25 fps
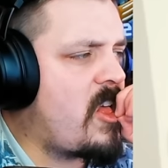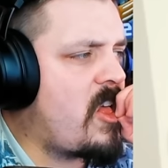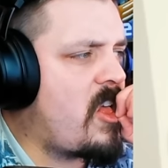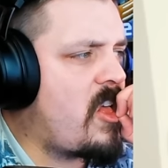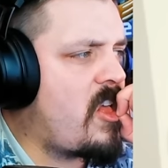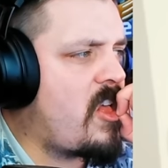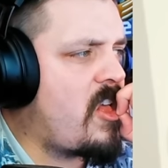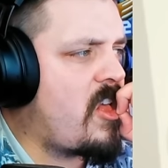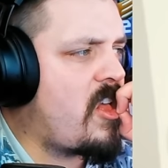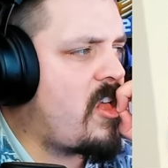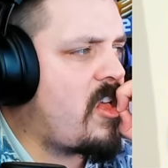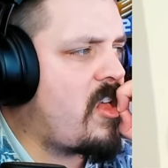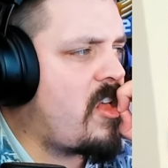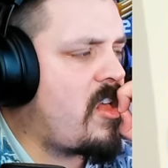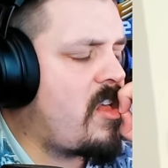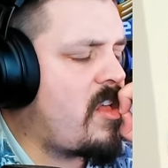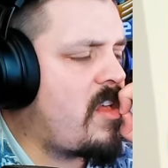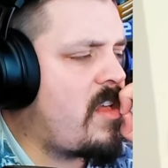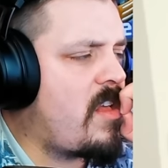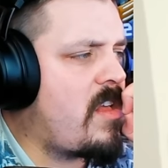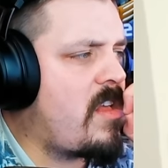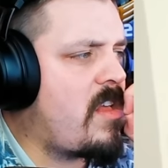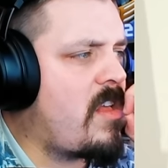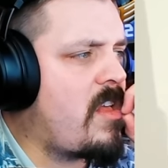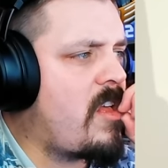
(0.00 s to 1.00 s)

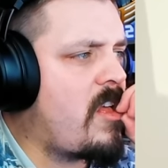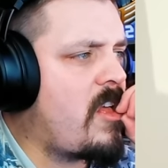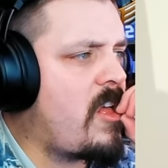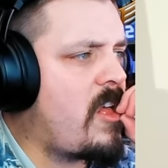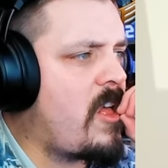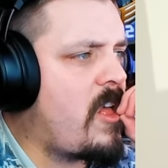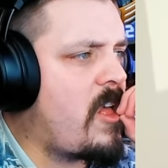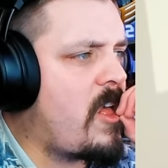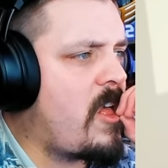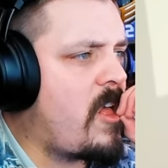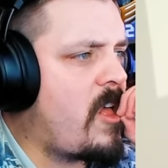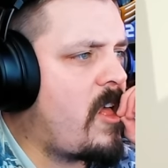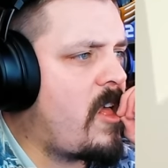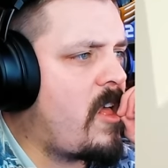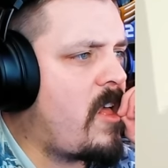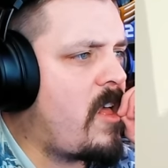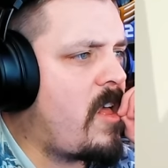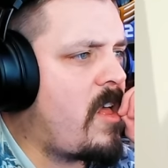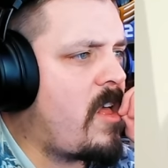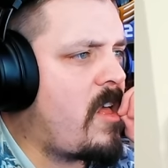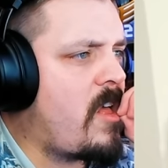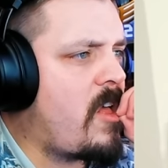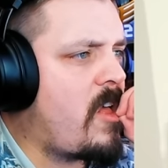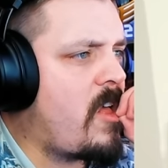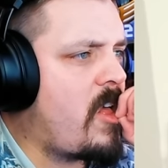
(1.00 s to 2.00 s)

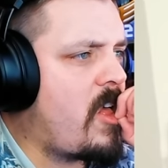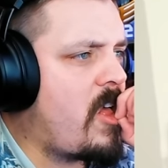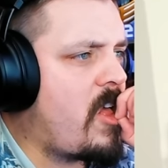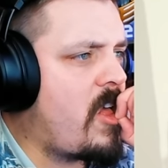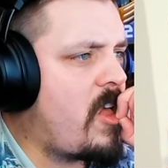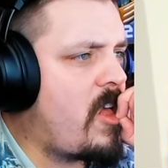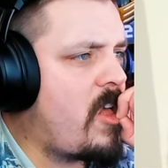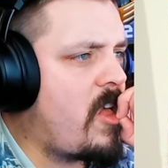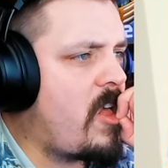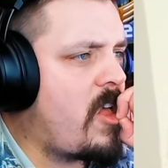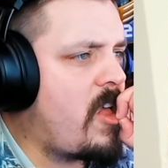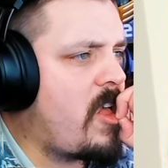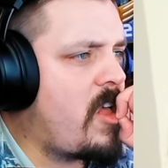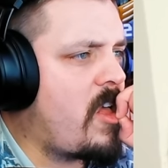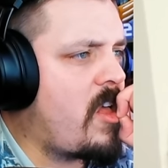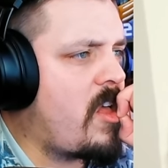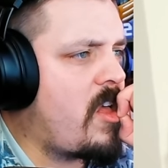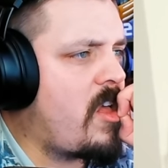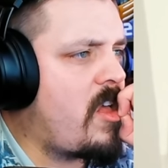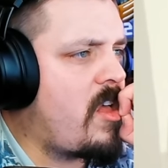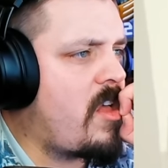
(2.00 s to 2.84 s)
(silent)